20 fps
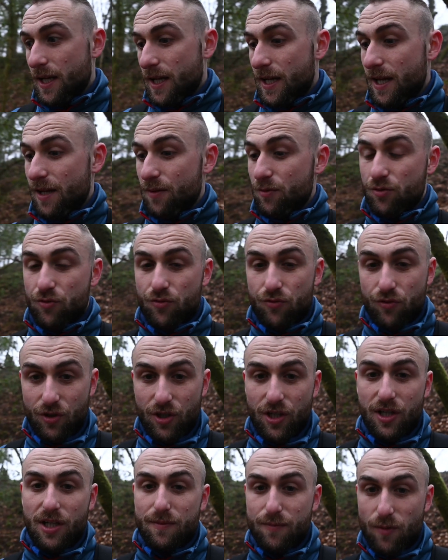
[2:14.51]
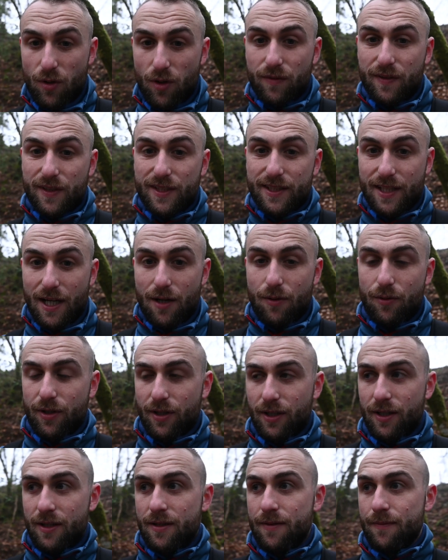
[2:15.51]
It was really more of a
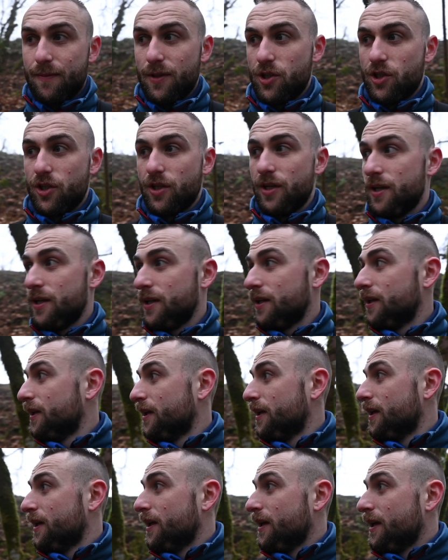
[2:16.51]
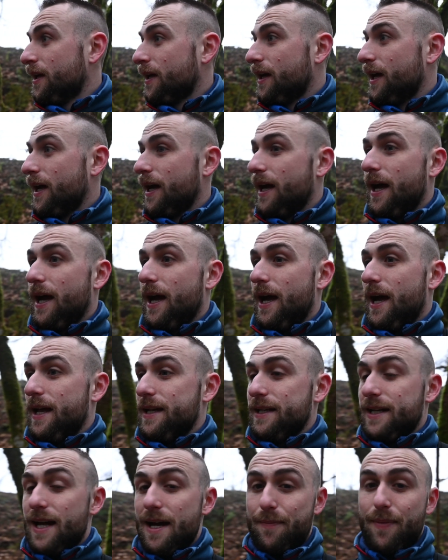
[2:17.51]
scouting mission.
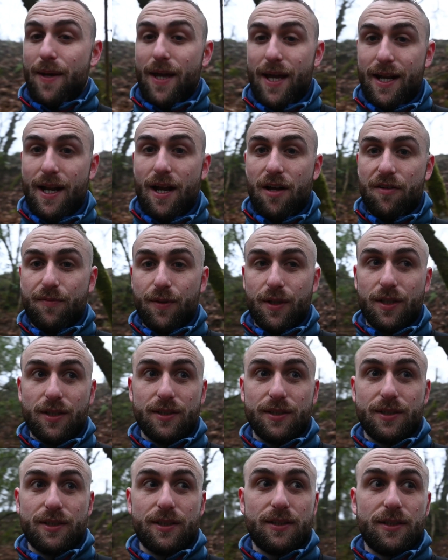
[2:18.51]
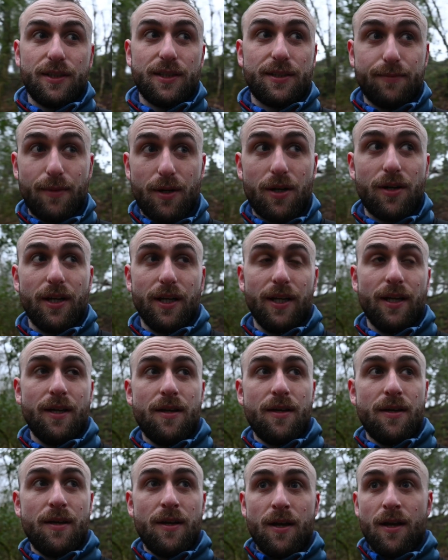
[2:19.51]
And that paid off, because this morning
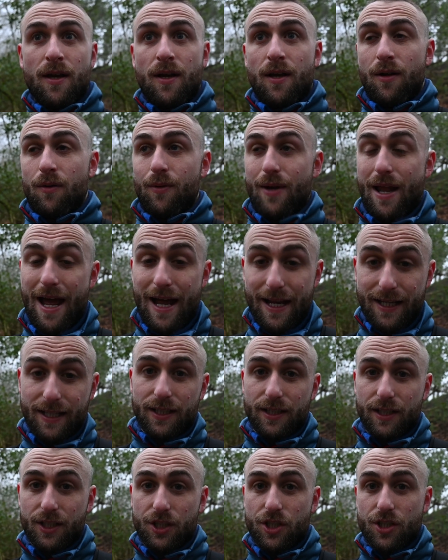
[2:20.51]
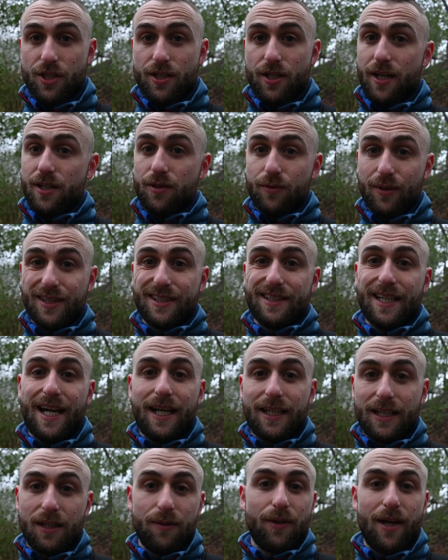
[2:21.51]
when I had the conditions, I knew
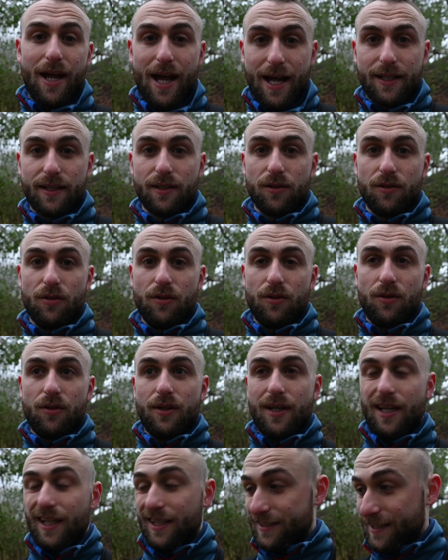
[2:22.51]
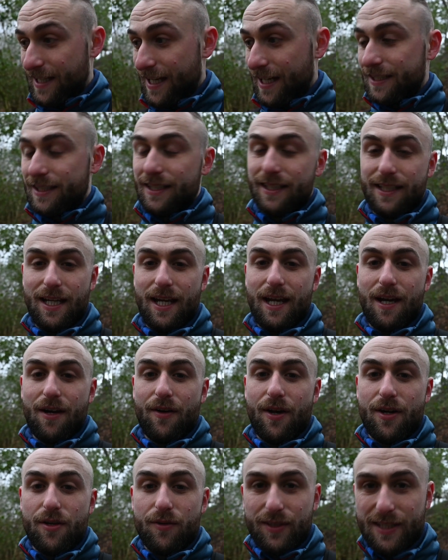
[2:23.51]
exactly where I had to go, exactly the
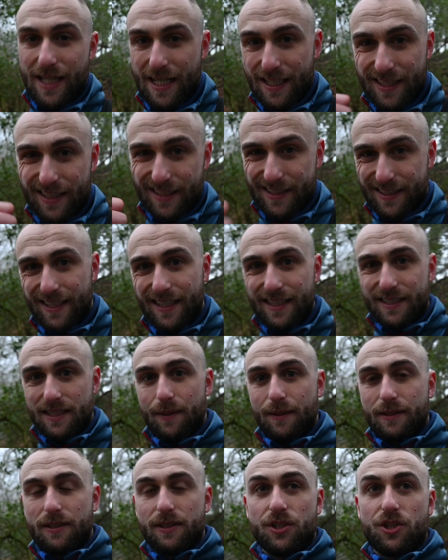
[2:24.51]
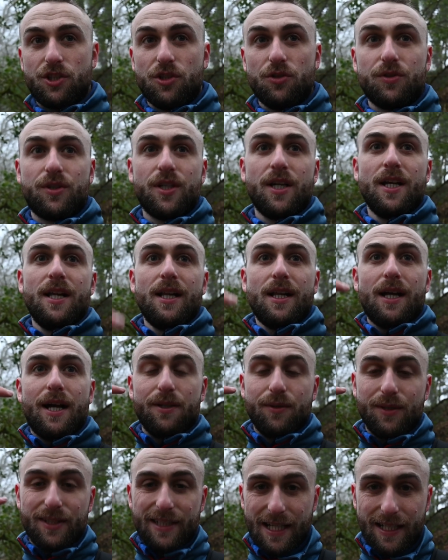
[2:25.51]
area, I knew exactly the scenes I wanted to shoot, I
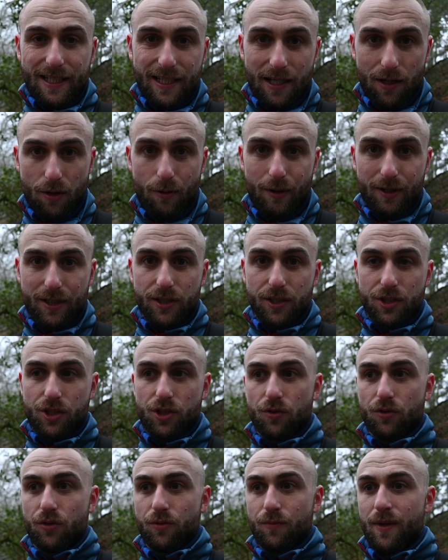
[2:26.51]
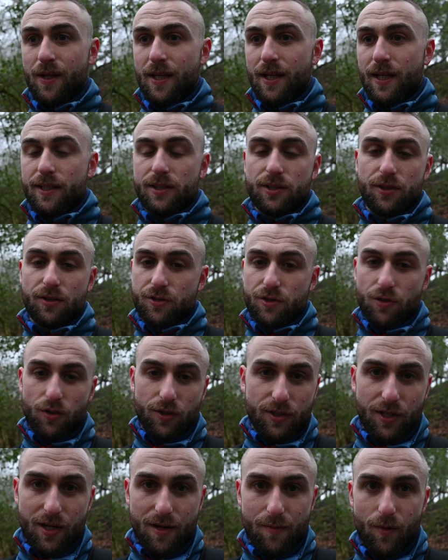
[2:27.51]
knew exactly how I wanted to shoot them, so there's no
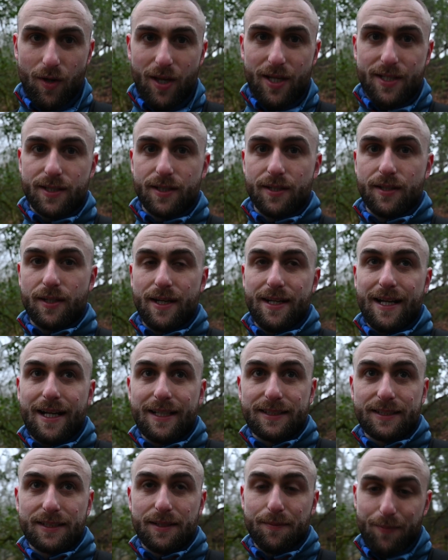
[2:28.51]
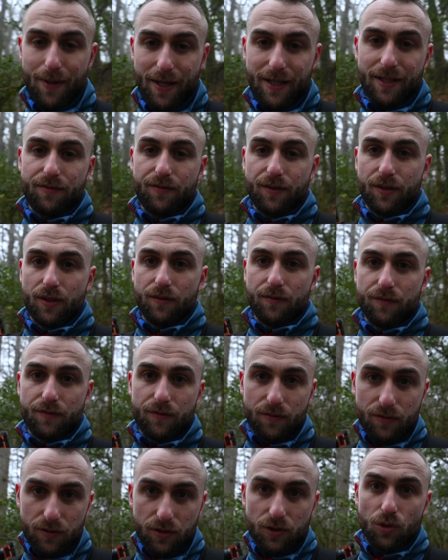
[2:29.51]
time wasted. And that's the benefit of
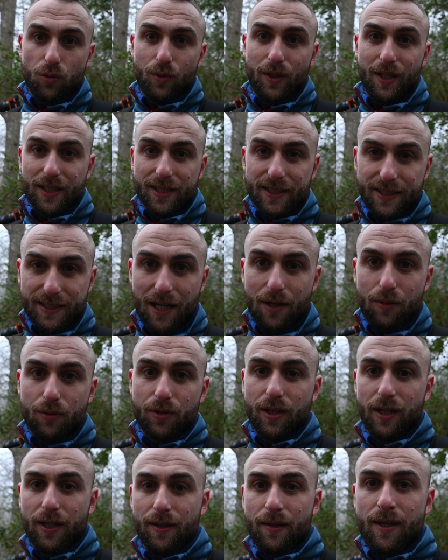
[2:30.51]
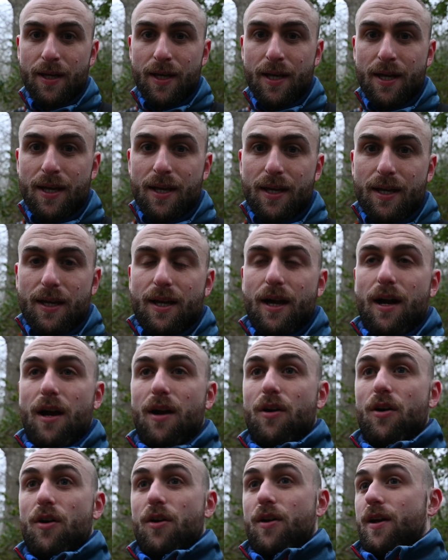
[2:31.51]
doing a scouting
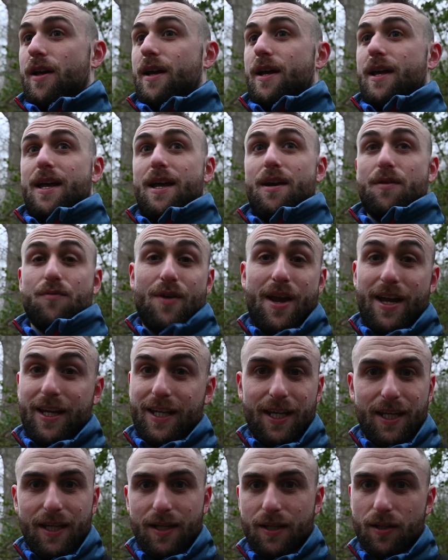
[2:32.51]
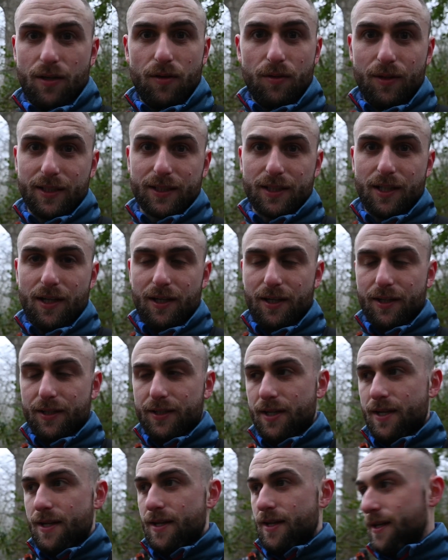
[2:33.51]
or a recce, let's call it.
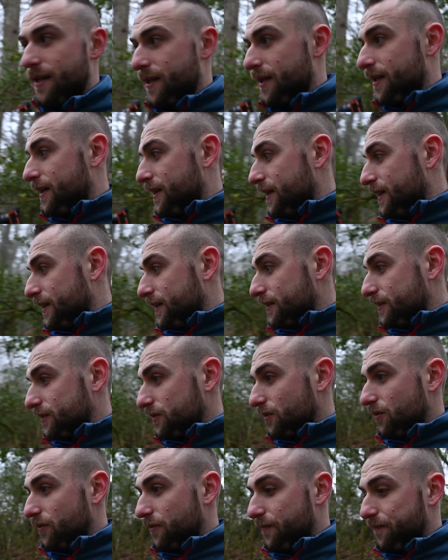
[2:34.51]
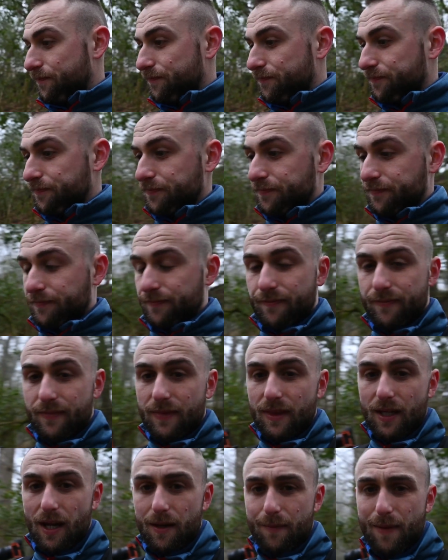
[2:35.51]
So
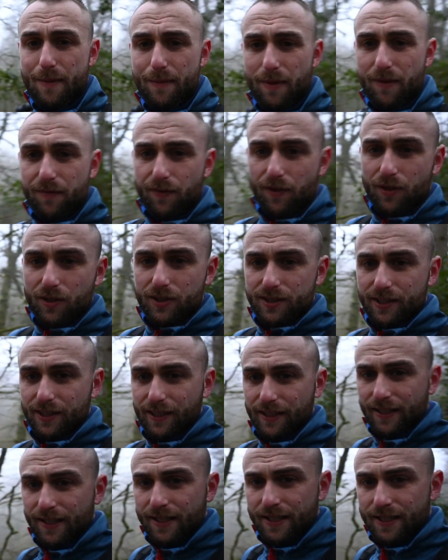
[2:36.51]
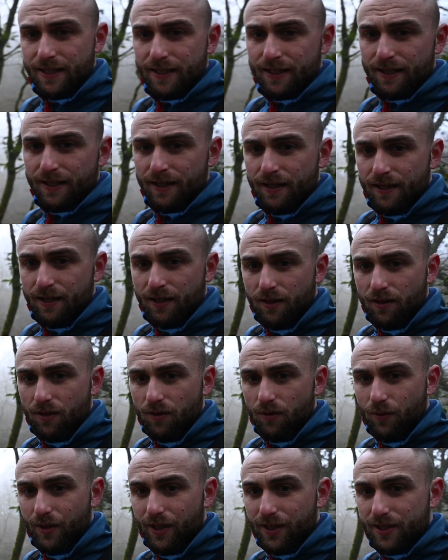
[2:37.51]
I'm at my first scene
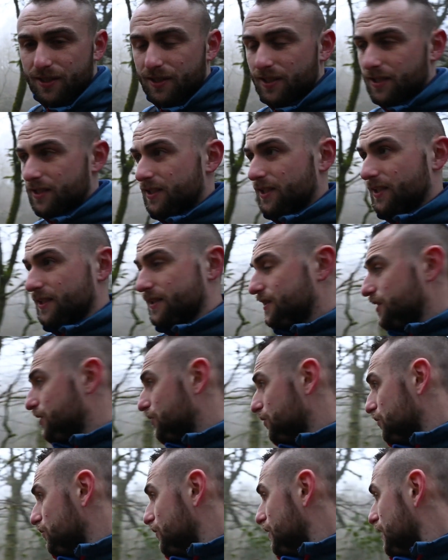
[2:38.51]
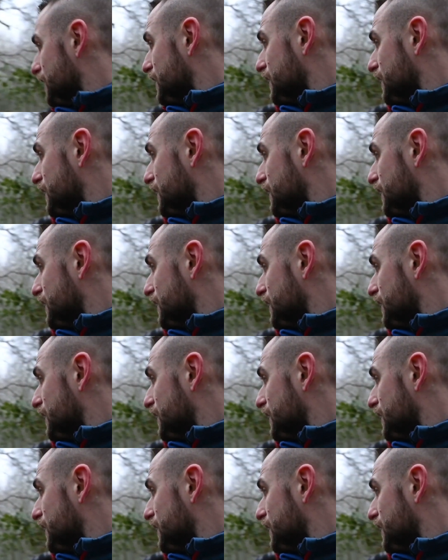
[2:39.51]
with these two